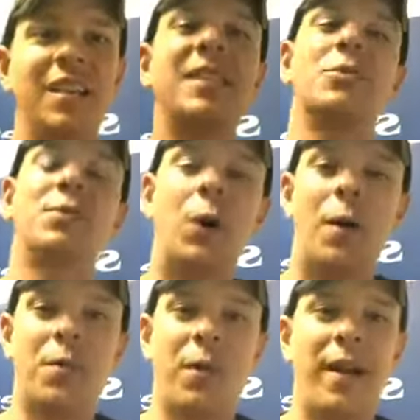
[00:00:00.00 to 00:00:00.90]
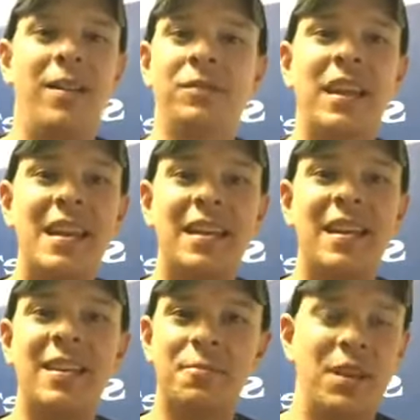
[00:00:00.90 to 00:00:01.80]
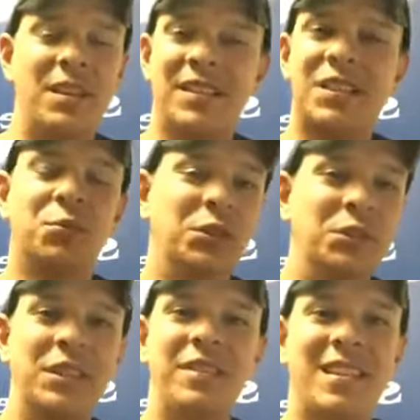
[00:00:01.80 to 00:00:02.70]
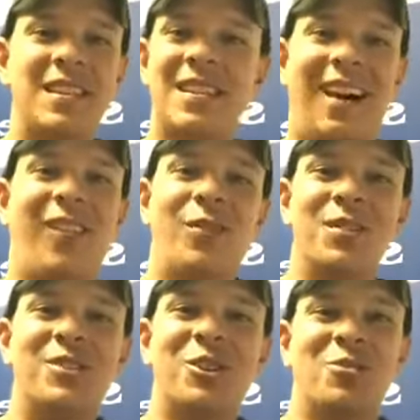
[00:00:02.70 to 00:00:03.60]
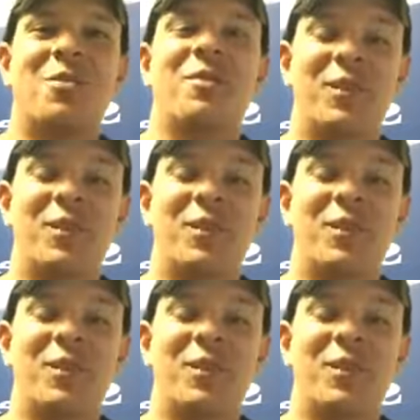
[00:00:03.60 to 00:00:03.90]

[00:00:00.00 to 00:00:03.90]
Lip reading: They revolved around eating because that's really I love this joke,